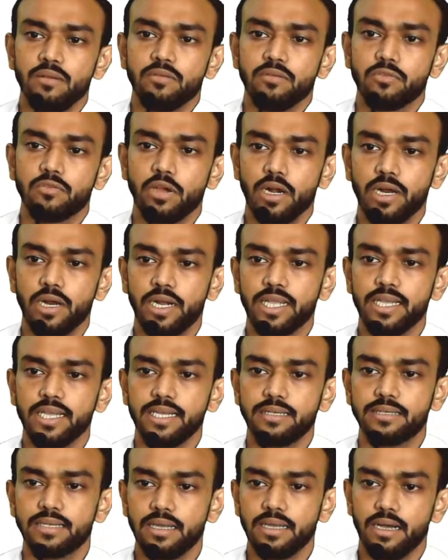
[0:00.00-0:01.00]
30
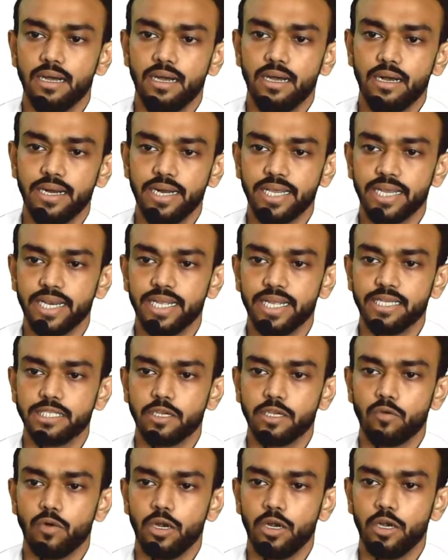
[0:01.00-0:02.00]
degrees
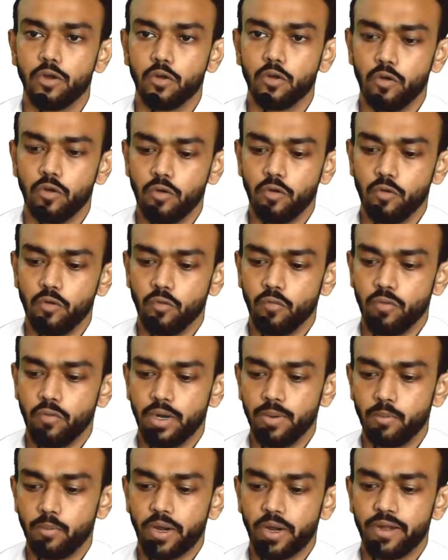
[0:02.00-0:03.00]
equal to
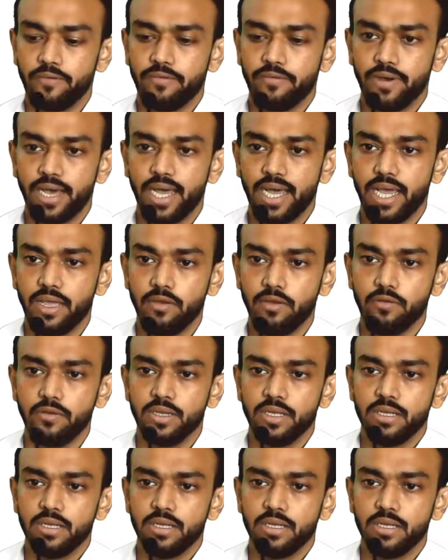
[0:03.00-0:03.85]
1.5,